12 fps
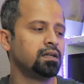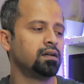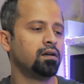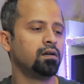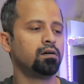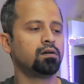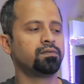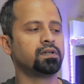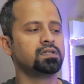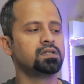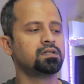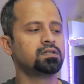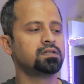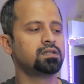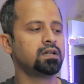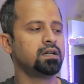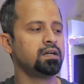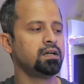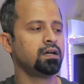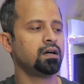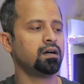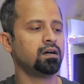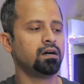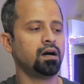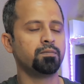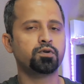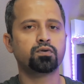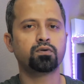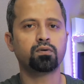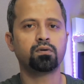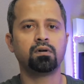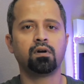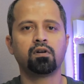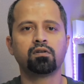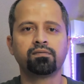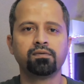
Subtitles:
in a lot of instances. I'm sure a lot of